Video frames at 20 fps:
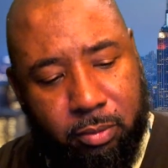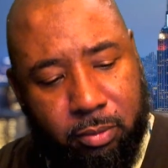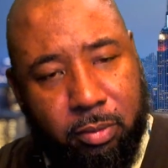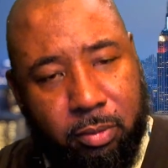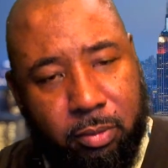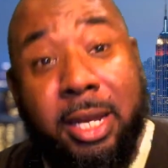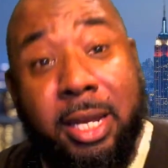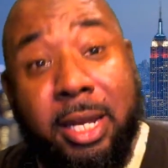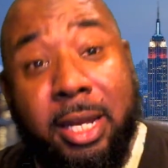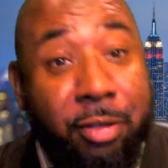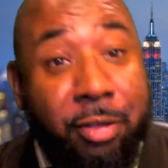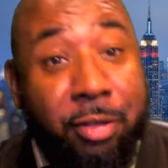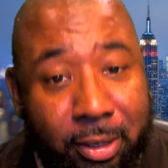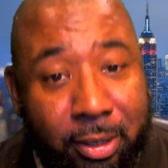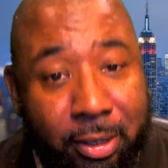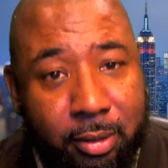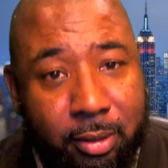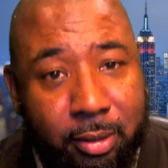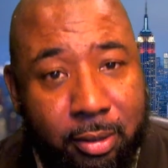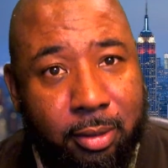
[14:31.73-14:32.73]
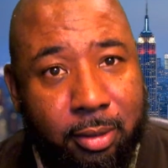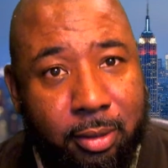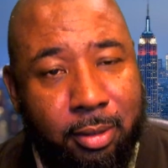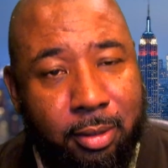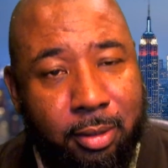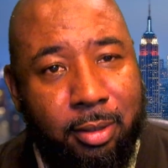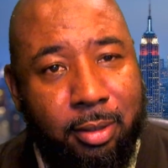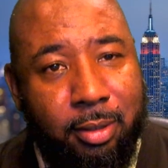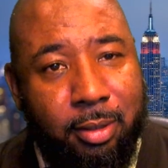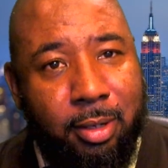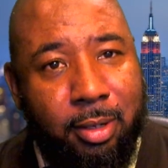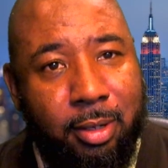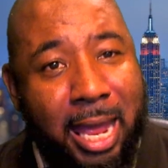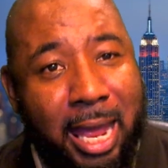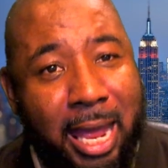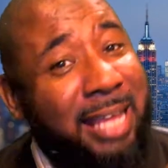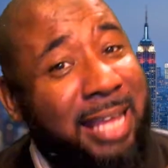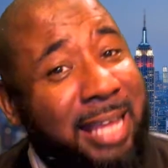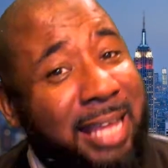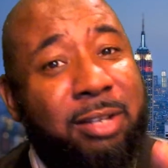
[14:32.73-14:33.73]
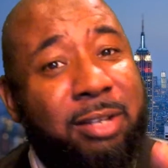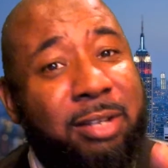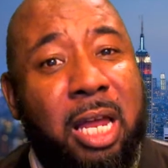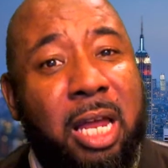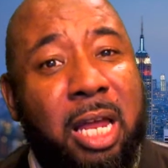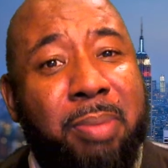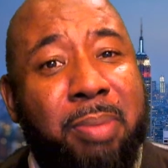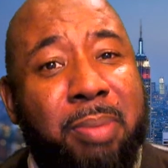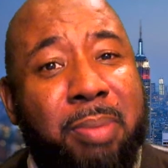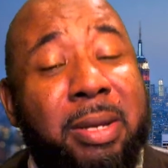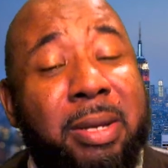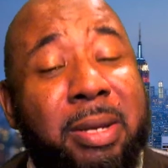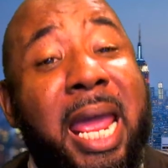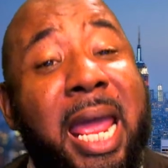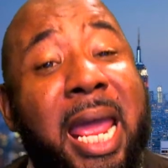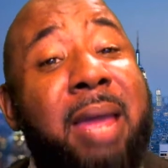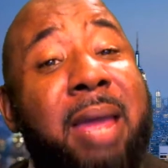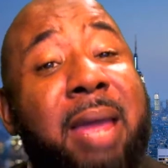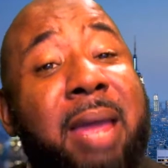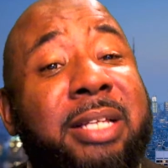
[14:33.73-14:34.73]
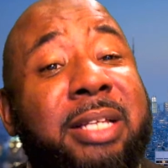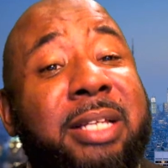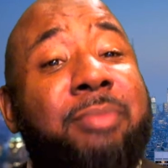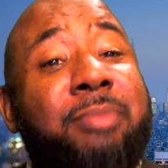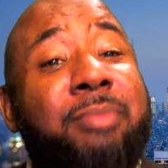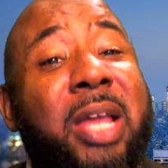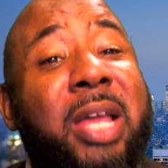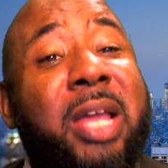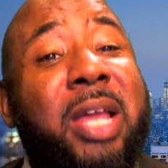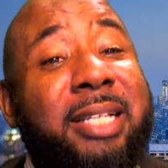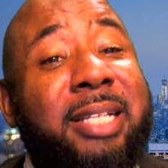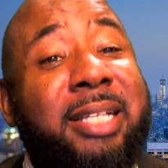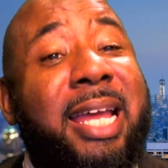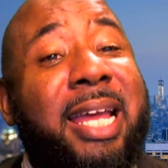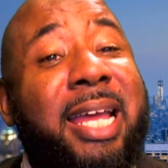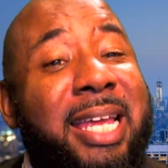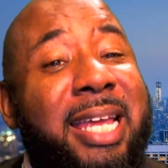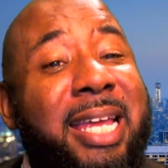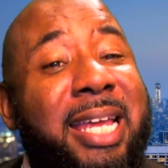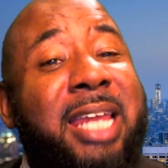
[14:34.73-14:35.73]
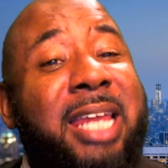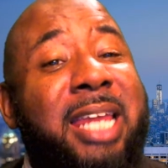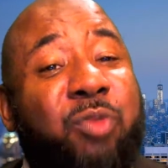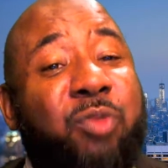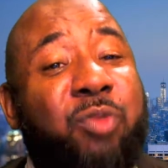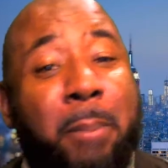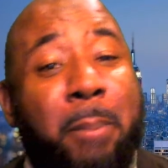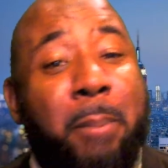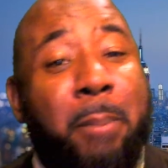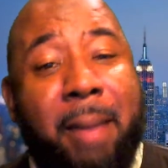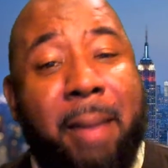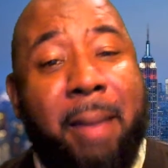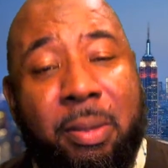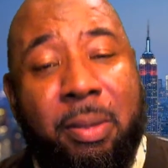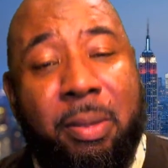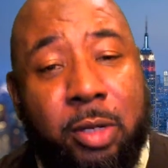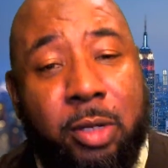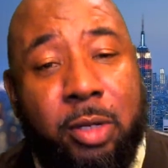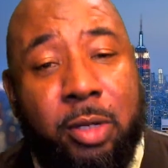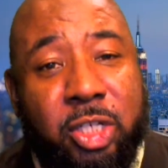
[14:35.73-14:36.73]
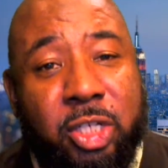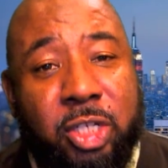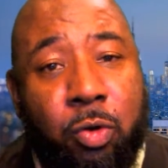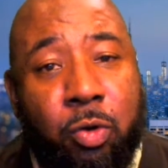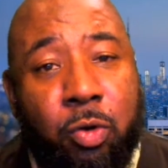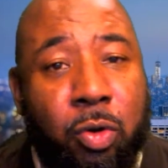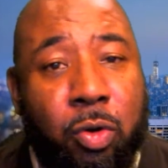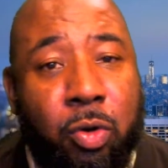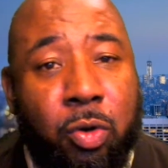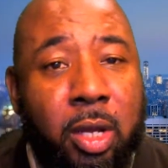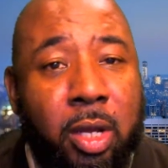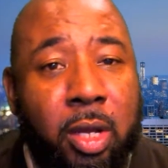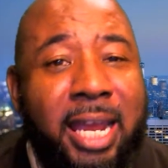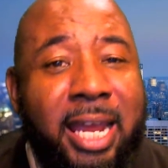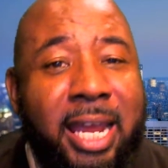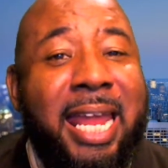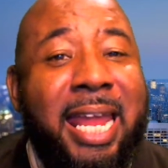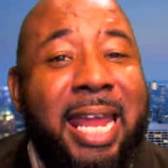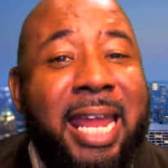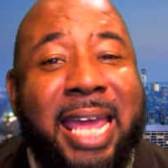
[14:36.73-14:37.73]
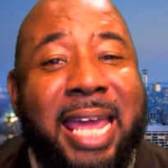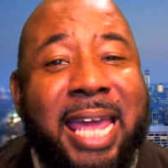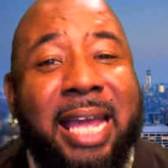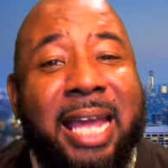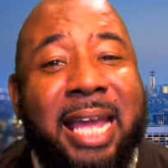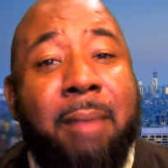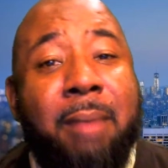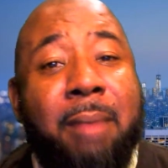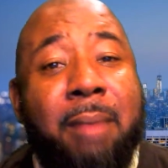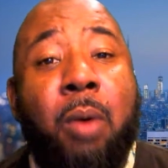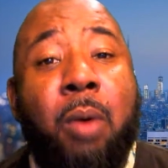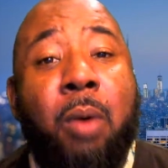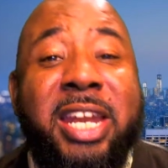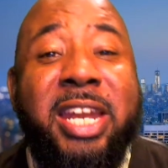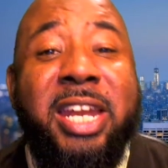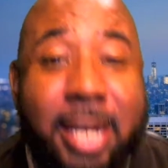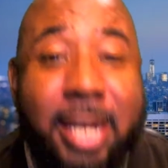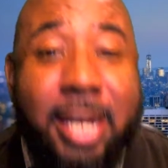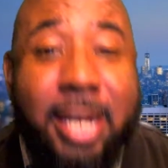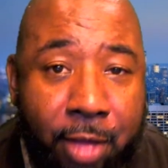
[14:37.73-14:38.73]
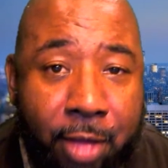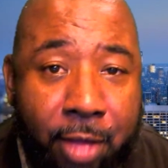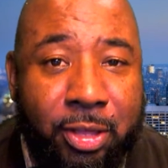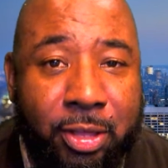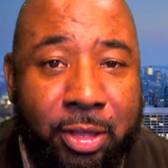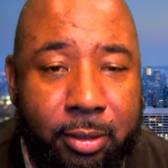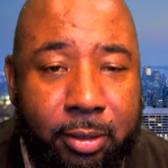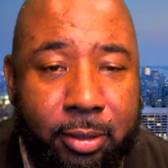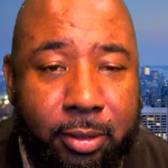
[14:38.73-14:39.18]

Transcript: Nothing. And I keep telling people, name me some things that he did for black people in general, and they can't come up with nothing.